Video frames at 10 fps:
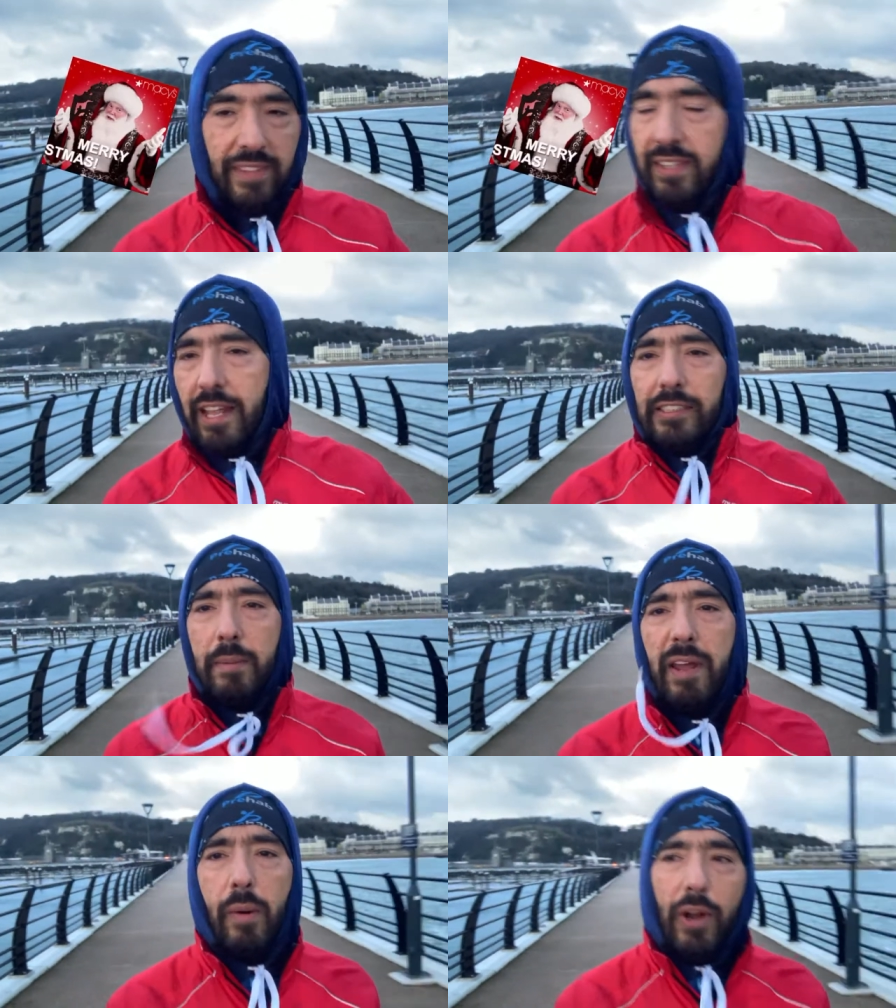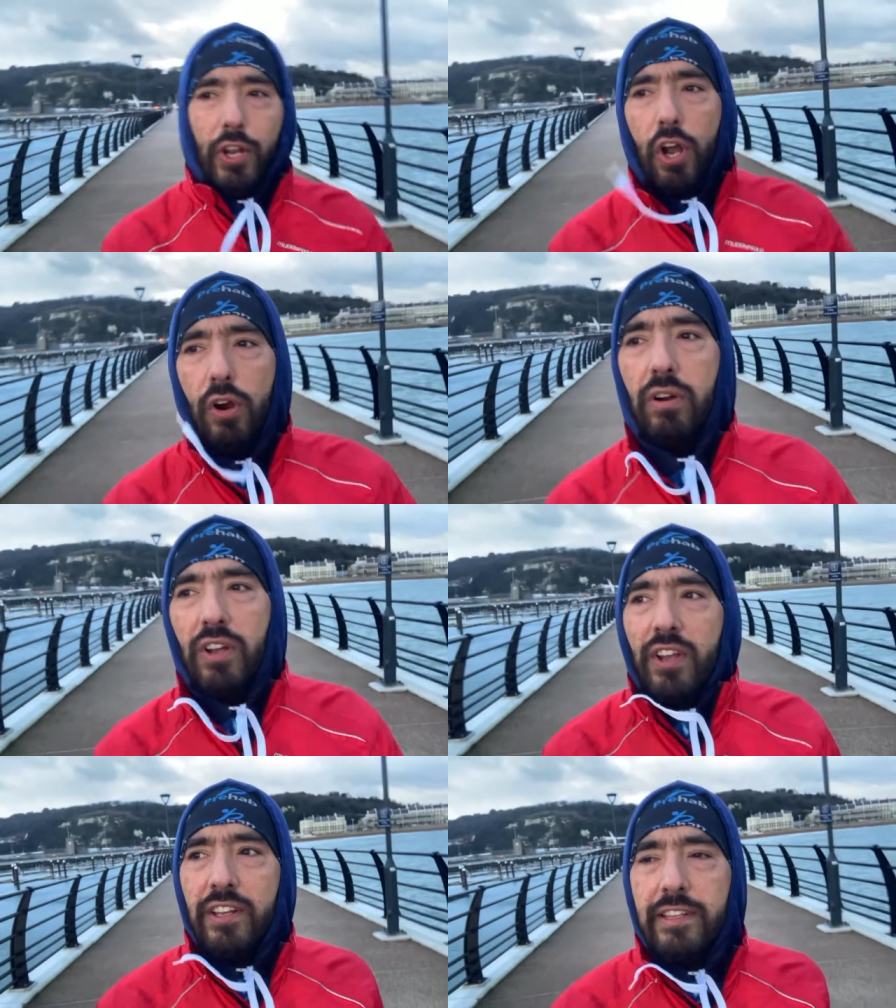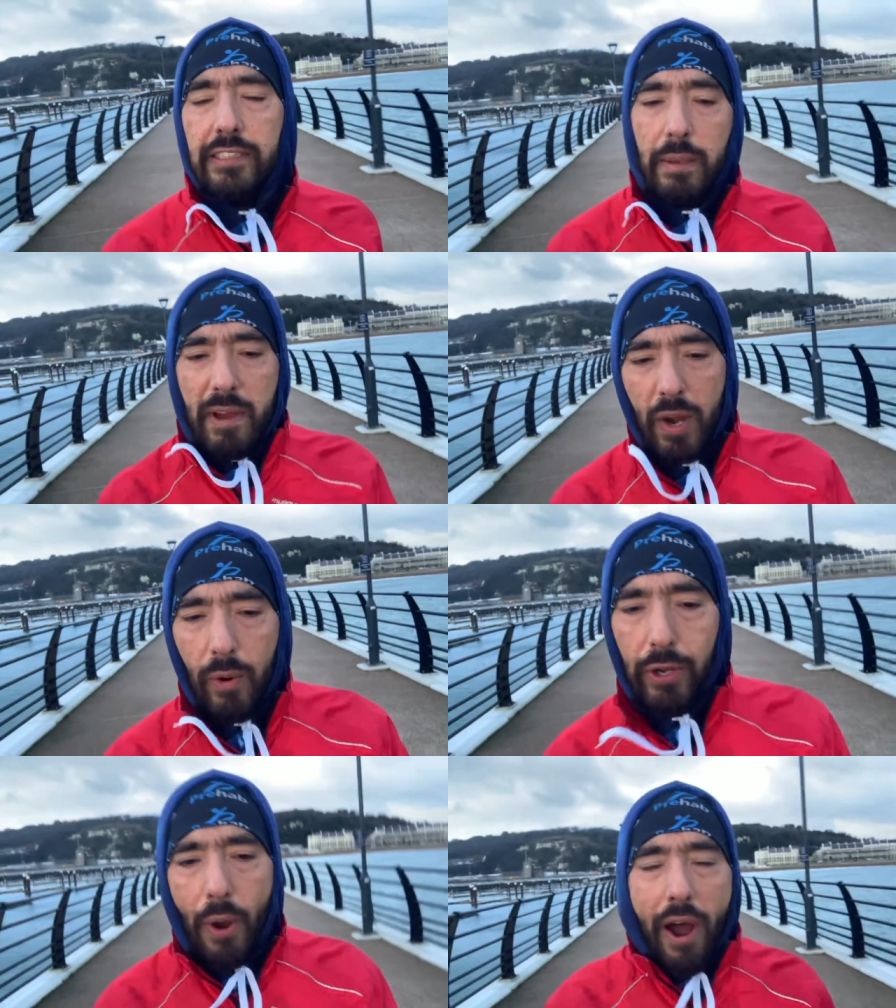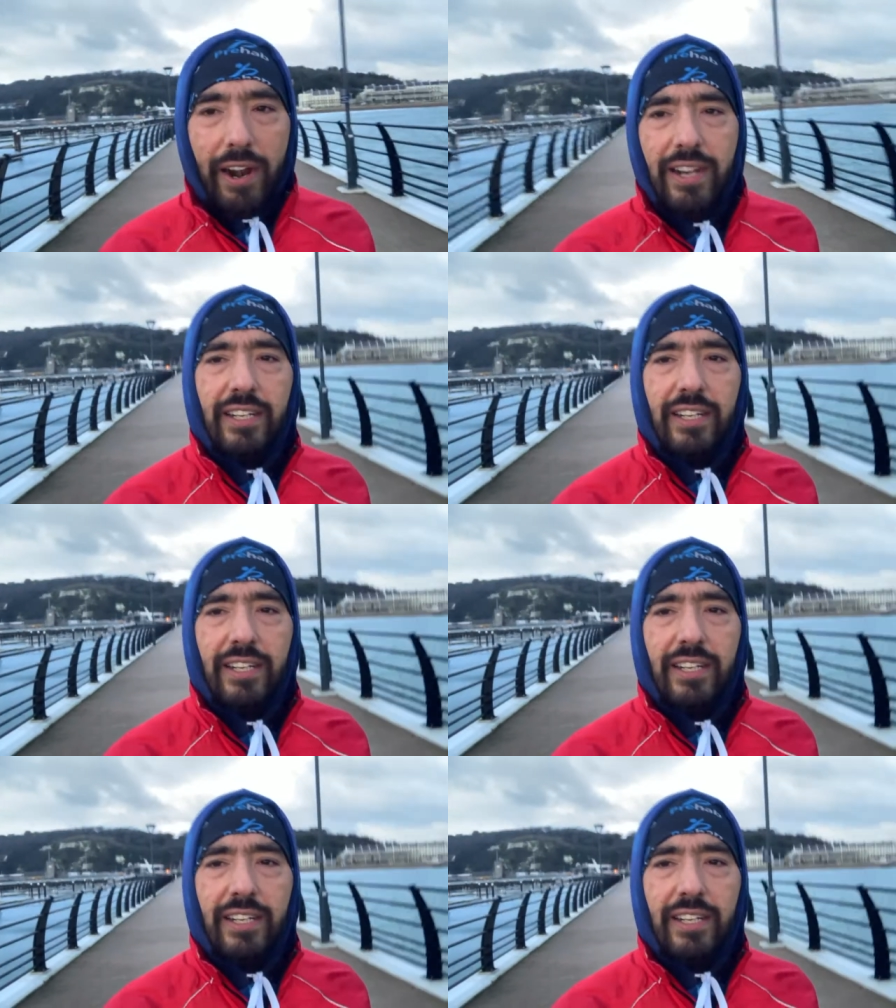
doesn't matter where you go, doesn't matter where you are,